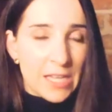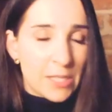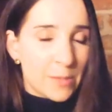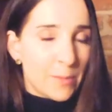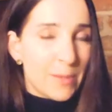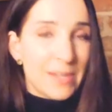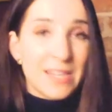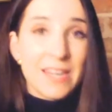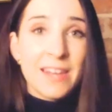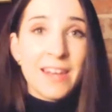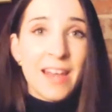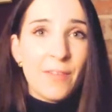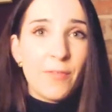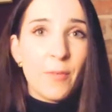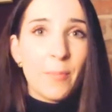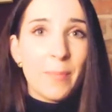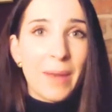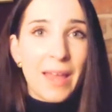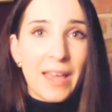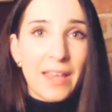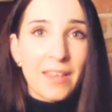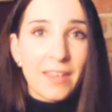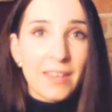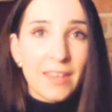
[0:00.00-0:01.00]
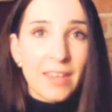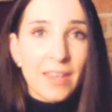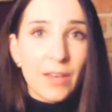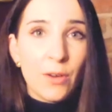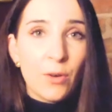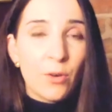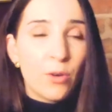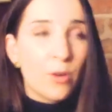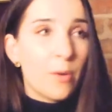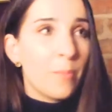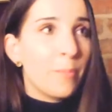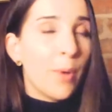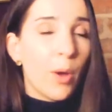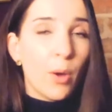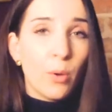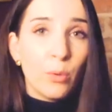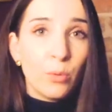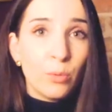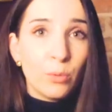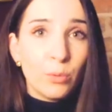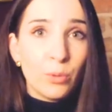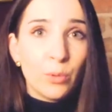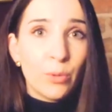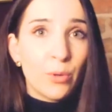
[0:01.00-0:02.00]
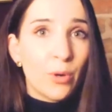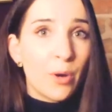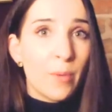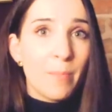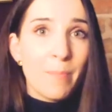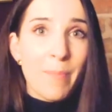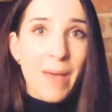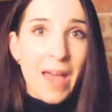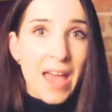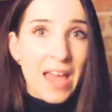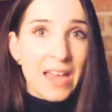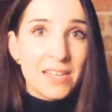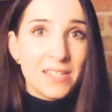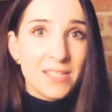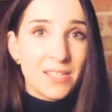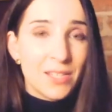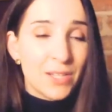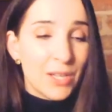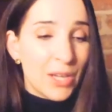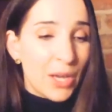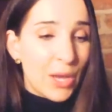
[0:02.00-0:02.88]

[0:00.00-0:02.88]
So I didn't have a blanket or a bowl or a bed,